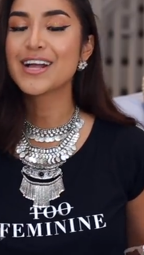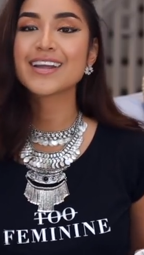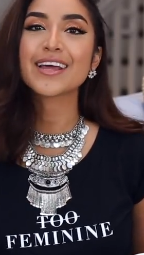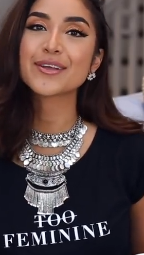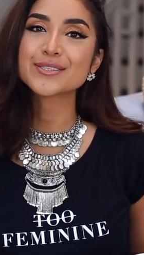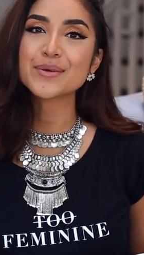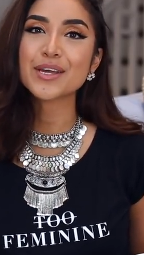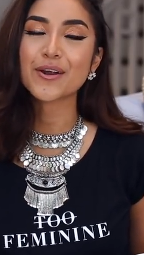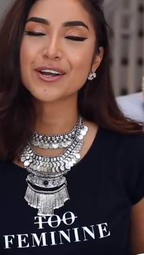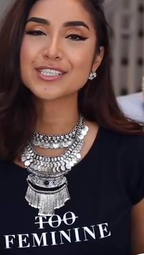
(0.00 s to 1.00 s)
And I also
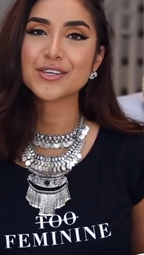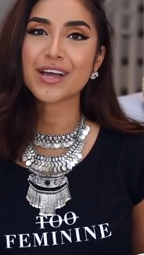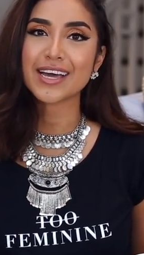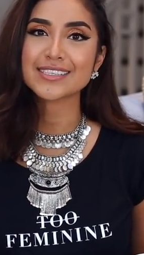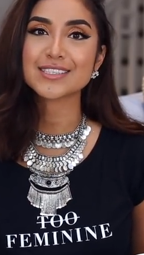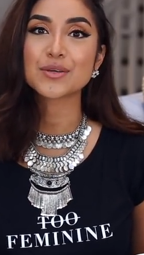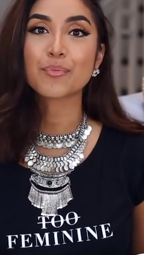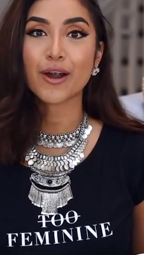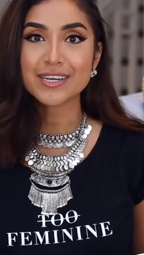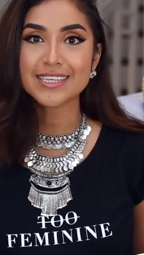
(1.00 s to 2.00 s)
encourage you guys to
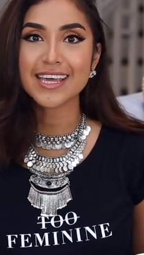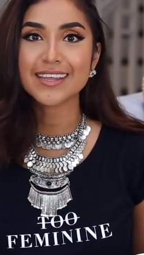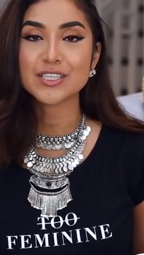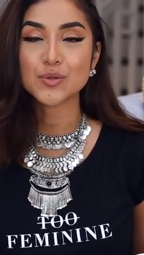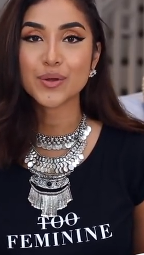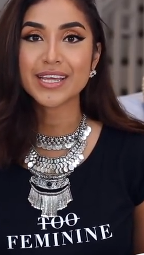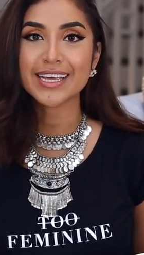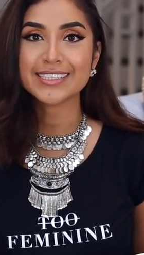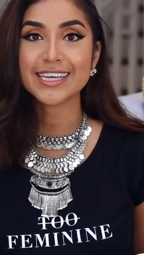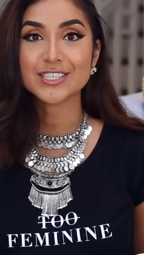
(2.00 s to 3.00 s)
partake in the
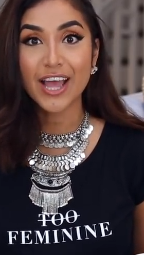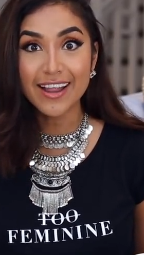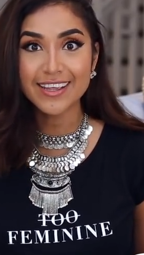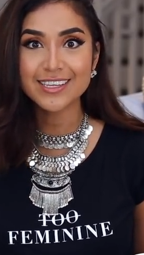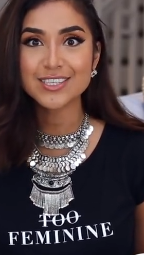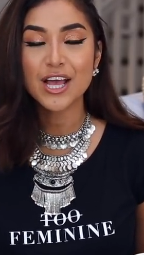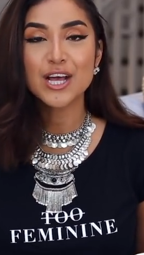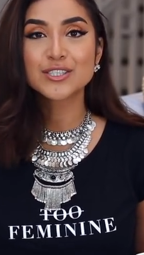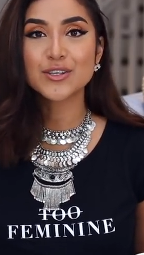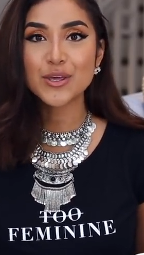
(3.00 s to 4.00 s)
twenty-eight day challenge
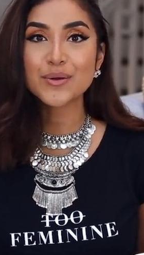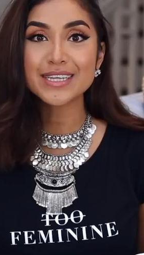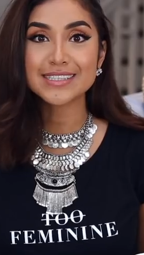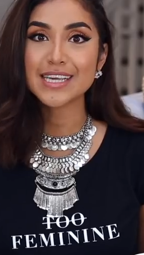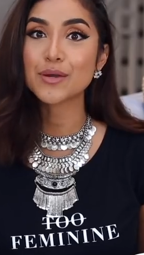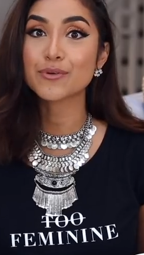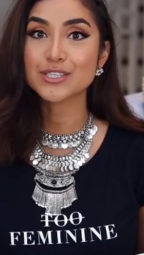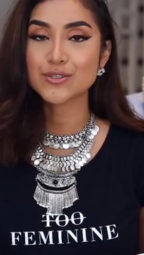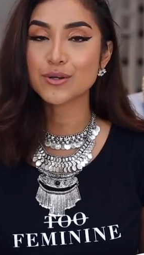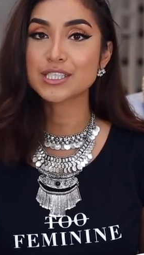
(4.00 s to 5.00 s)
so you can see
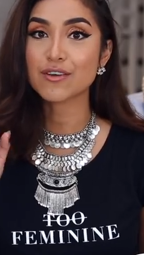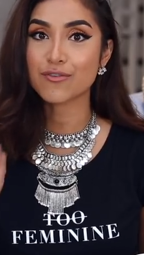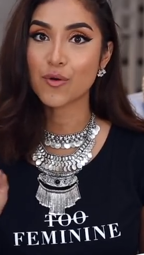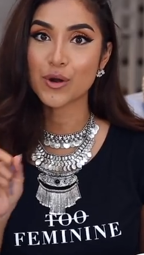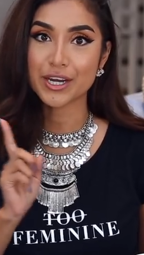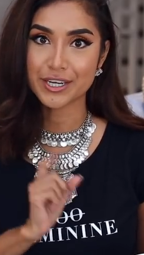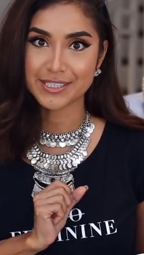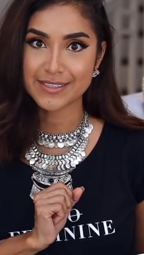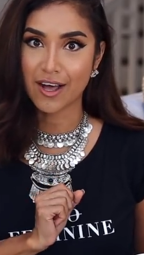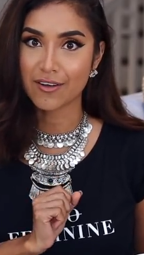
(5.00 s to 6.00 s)
results for
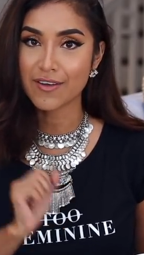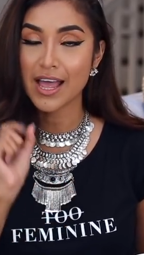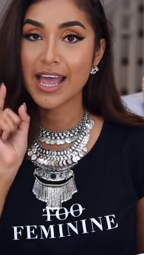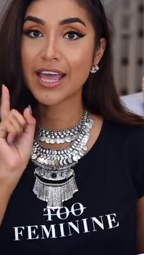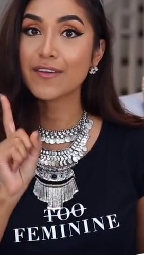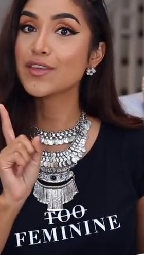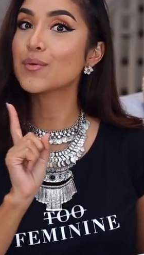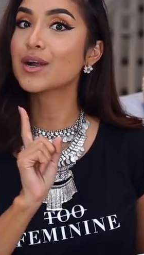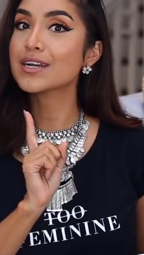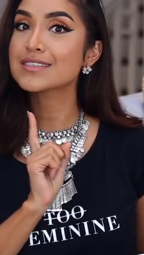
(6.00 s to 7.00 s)
yourself. If
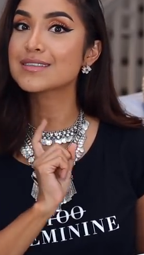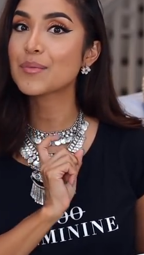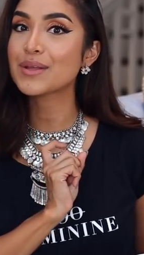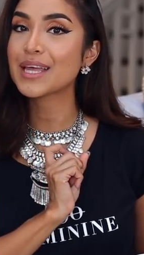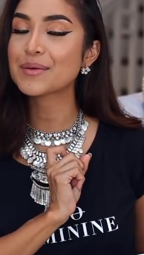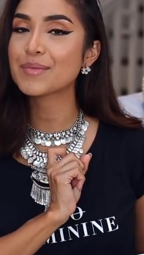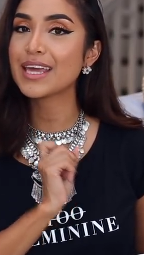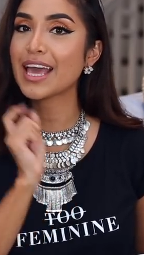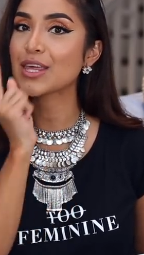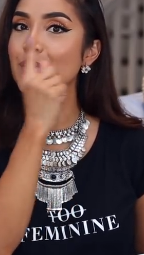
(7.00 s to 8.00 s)
you are someone like
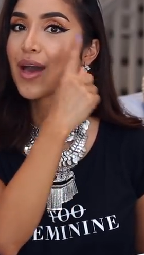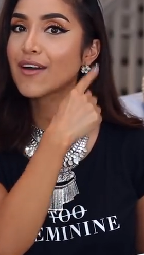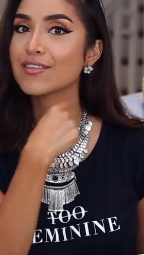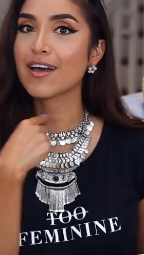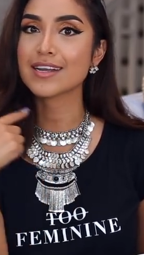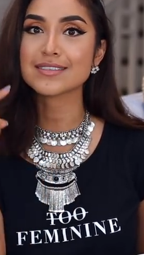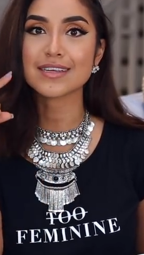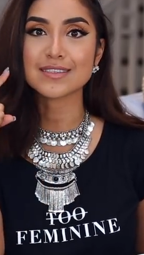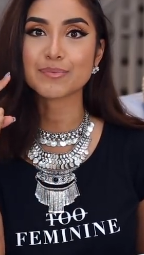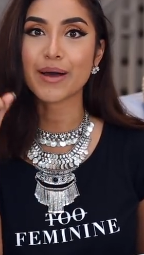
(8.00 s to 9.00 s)
me and you have a lot of
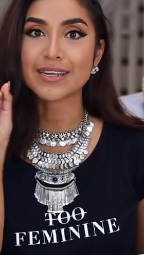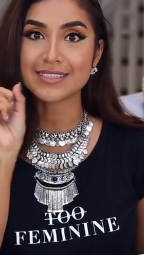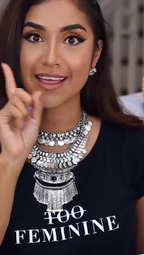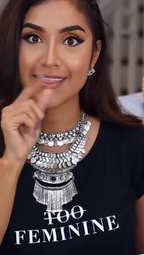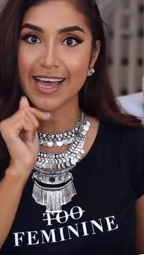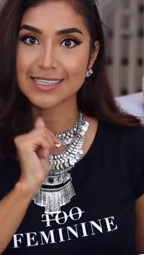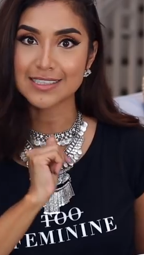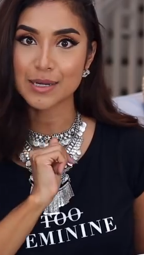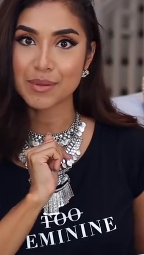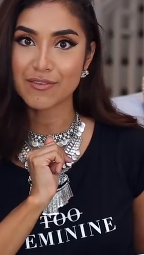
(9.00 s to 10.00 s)
sunspots, that's
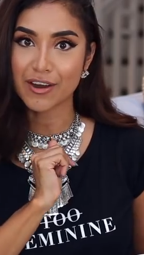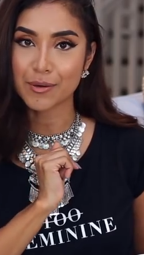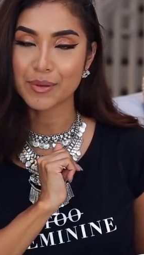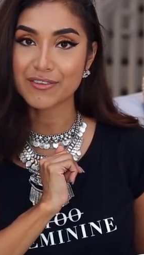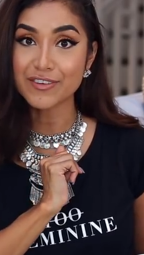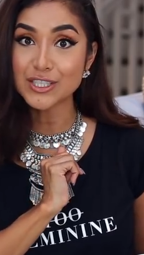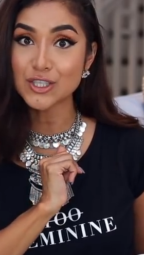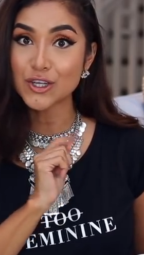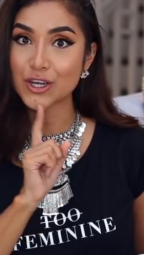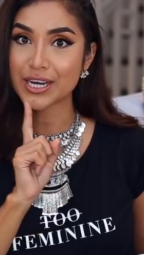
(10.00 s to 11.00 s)
gonna be very
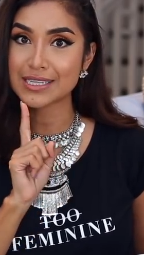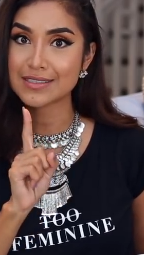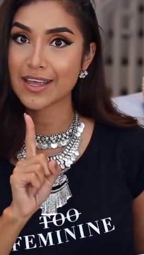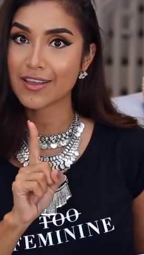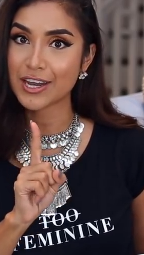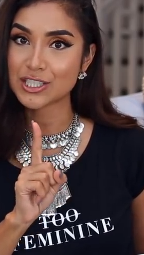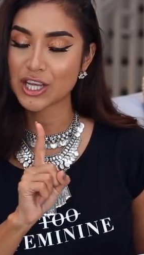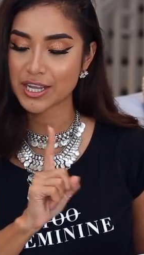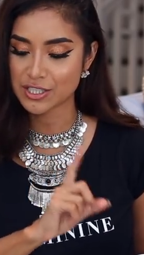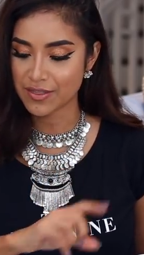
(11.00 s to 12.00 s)
beneficial. You're gonna see a lot of
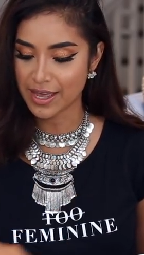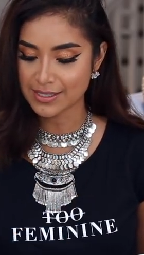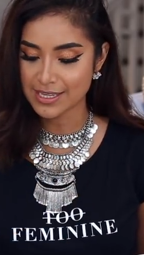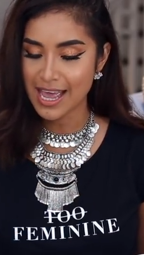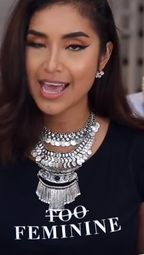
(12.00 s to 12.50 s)
change in that.